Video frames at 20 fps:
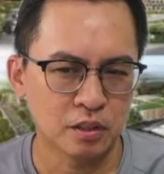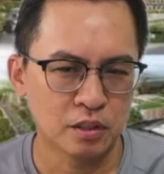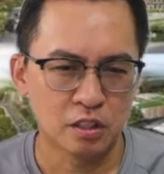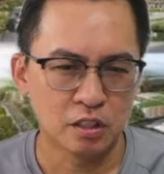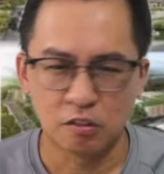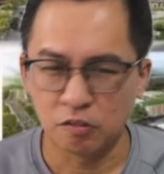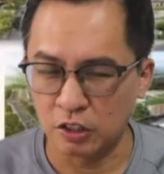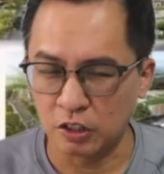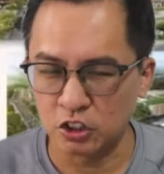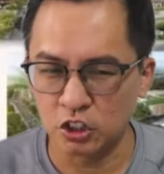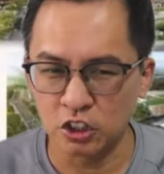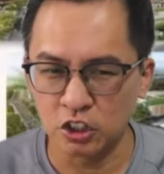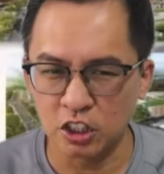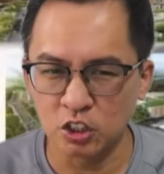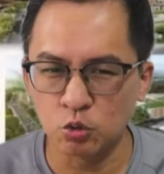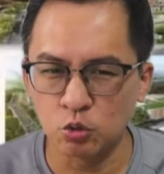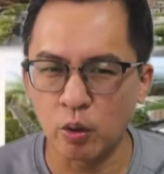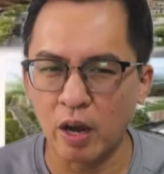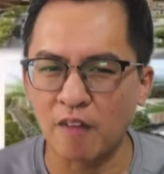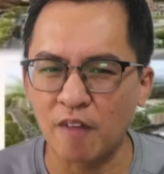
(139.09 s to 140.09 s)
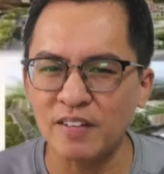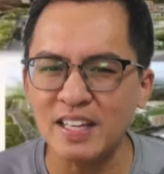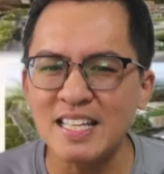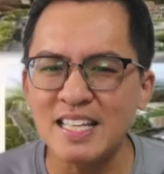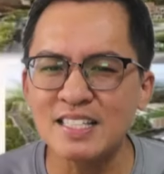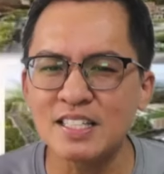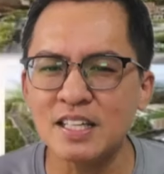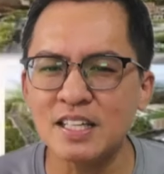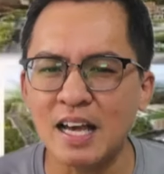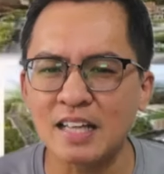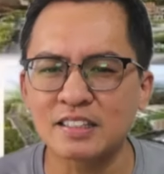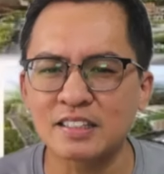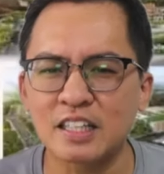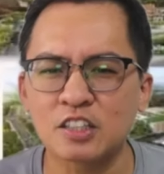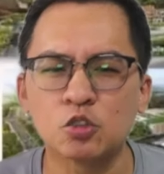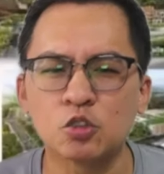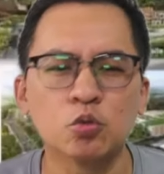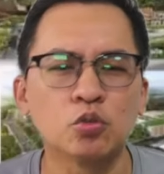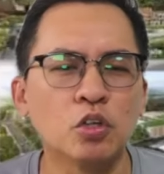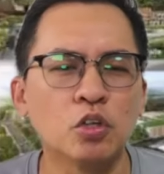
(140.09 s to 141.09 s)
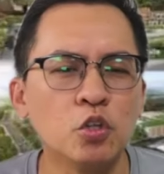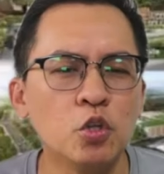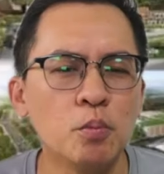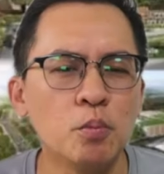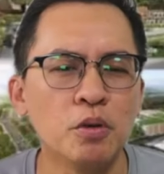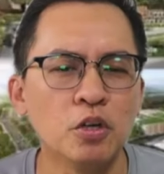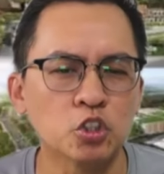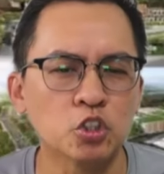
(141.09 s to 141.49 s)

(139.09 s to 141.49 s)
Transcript: Residents will have easy access to the numerous